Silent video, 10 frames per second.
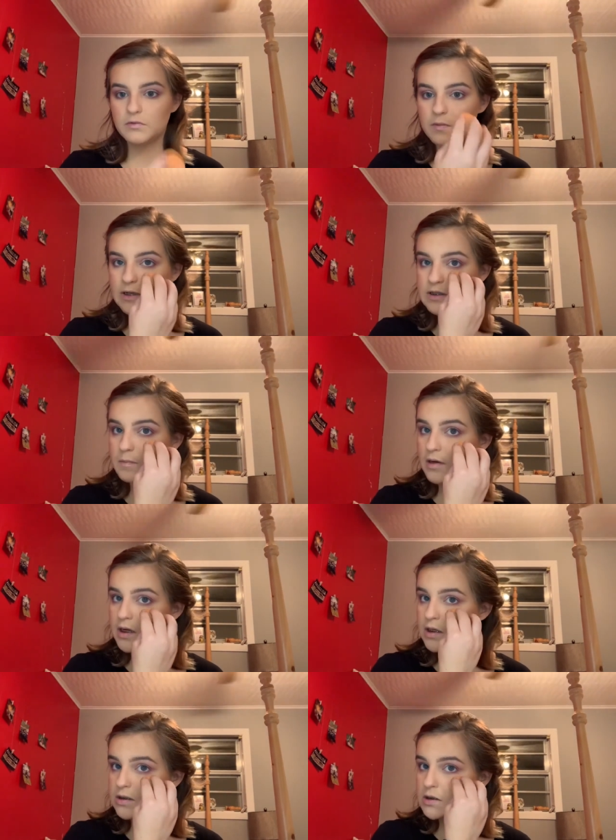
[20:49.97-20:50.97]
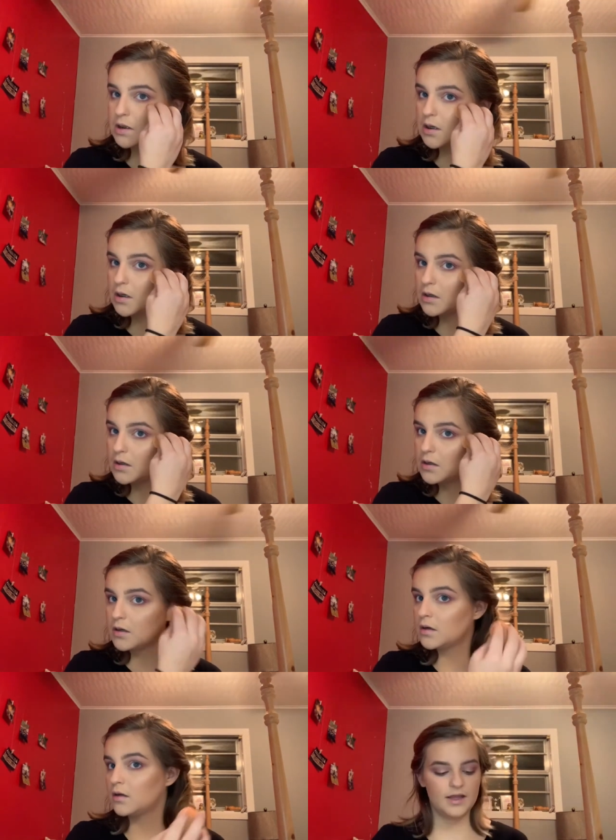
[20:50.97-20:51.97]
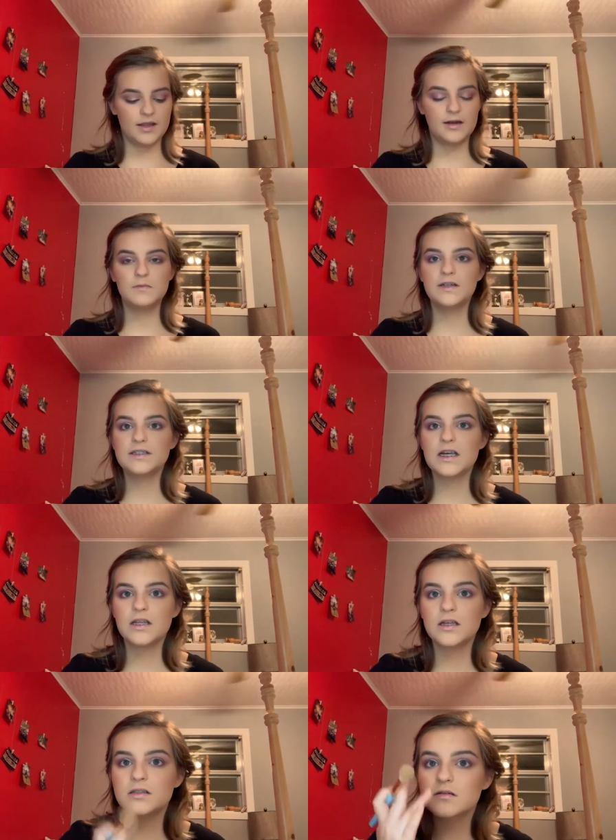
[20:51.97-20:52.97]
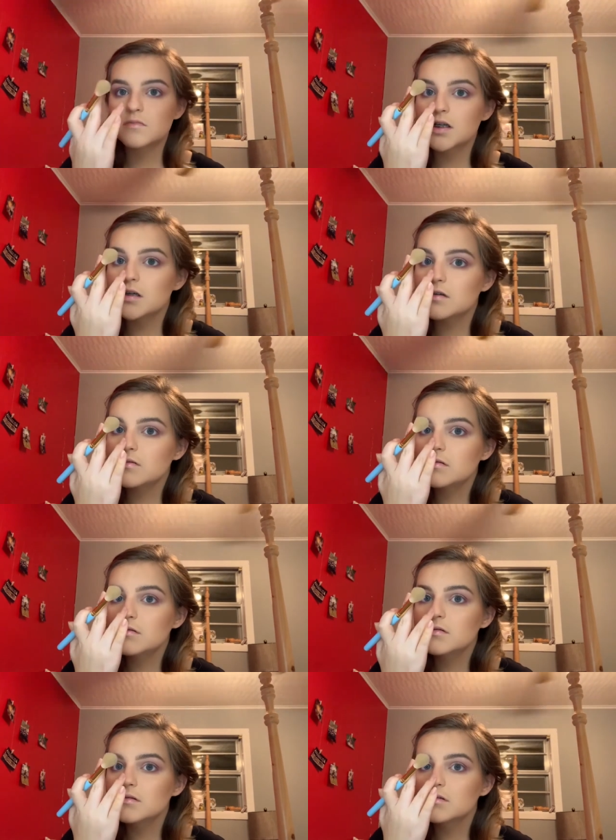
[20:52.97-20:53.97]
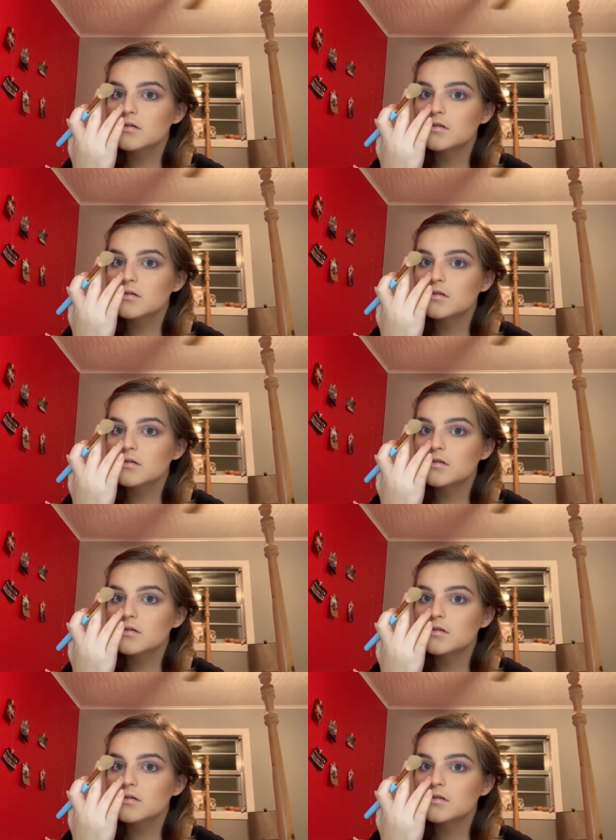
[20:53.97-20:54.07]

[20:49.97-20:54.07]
with my sponge. And then I'm going to take this on my nose